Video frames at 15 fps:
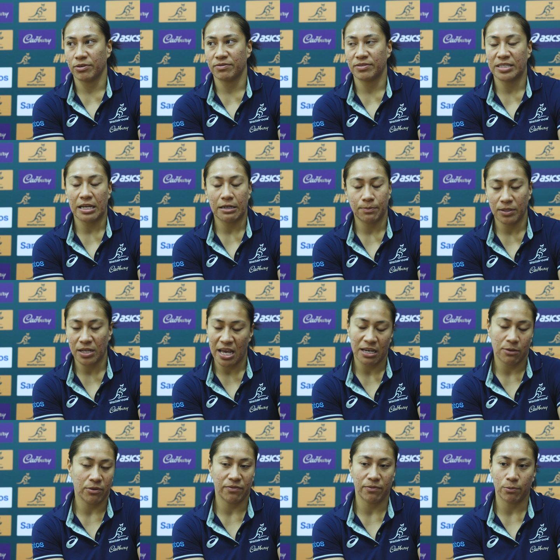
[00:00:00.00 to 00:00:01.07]
set a plan,
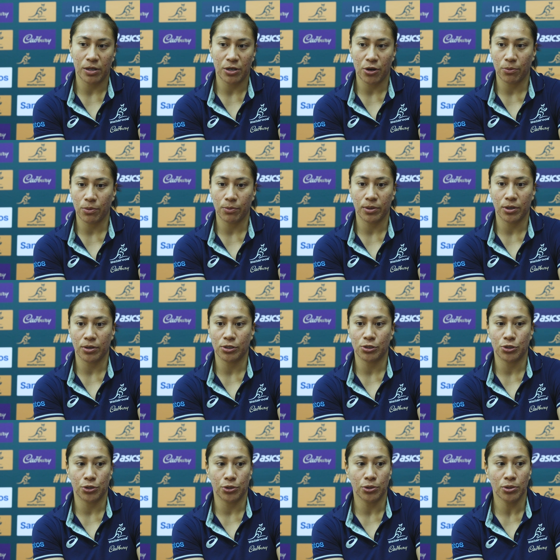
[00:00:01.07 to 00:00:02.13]
and we know what we've got to
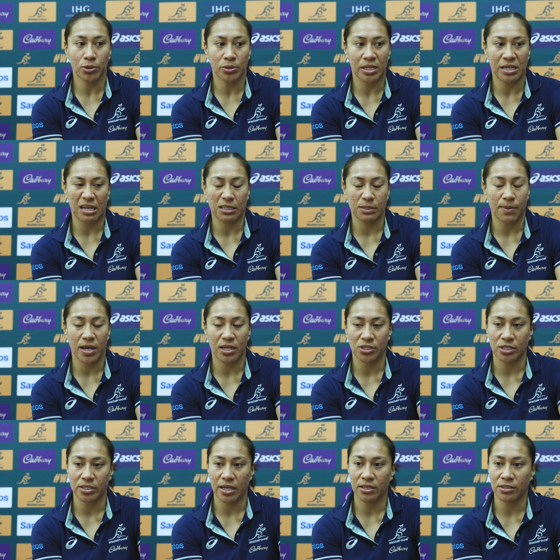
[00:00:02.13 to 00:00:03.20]
do. The next part is
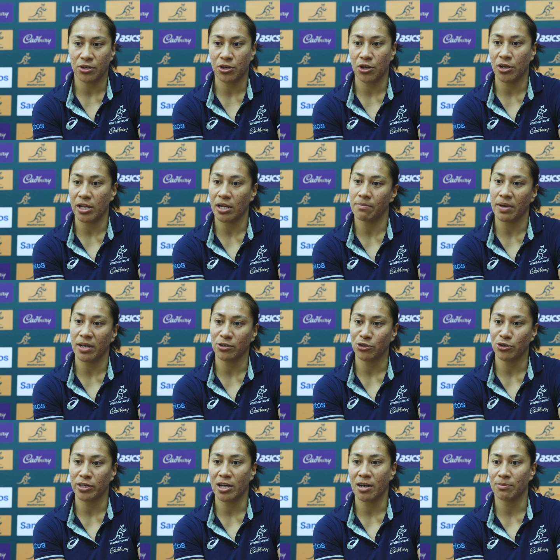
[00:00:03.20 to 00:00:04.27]
just executing and make
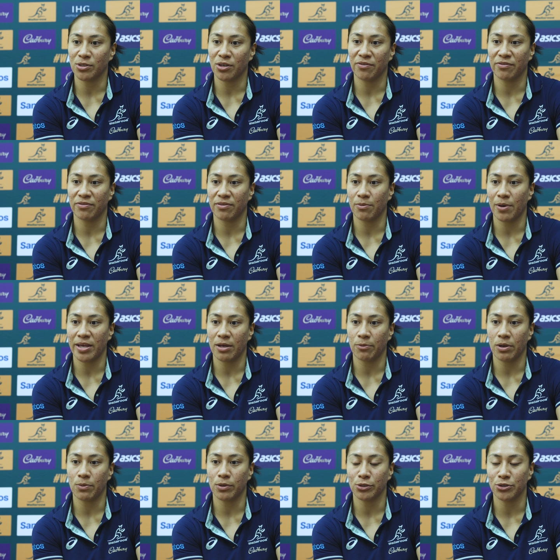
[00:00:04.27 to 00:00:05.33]
sure it comes off the way that
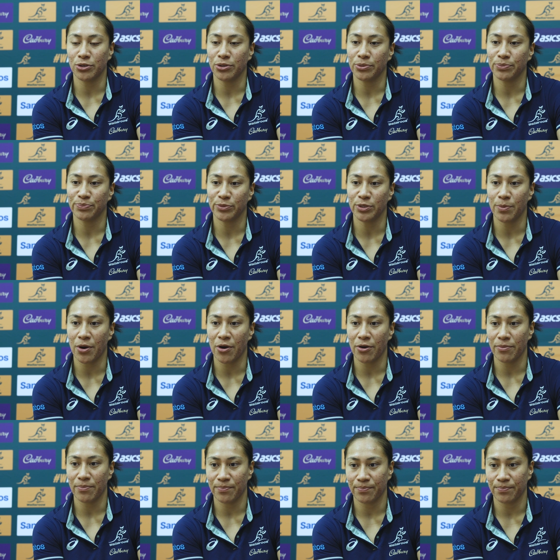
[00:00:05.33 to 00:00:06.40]
we want to tomorrow.